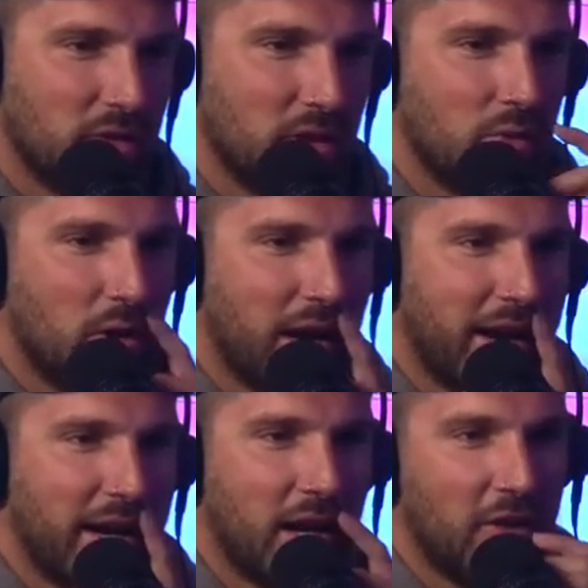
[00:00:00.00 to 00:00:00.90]
than the one I
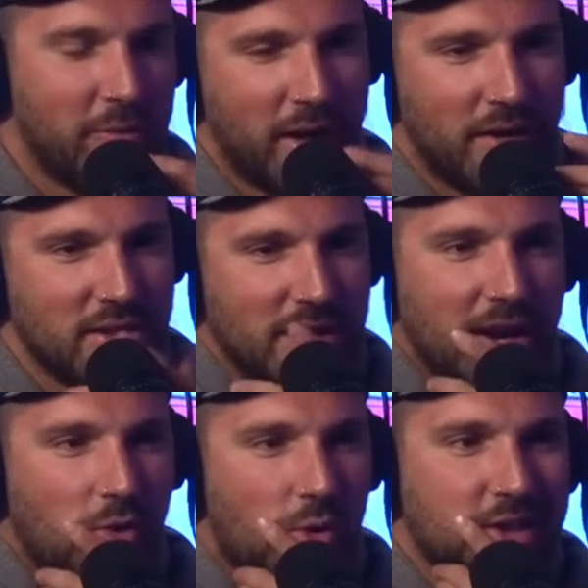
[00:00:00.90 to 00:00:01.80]
have, but obviously
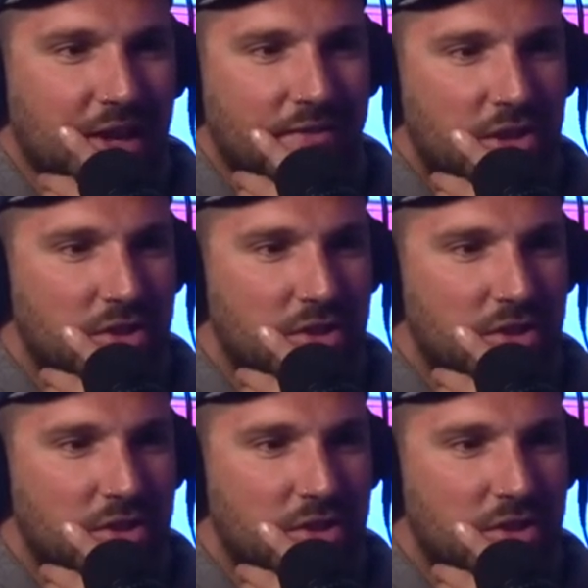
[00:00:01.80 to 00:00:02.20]
not quite as heavy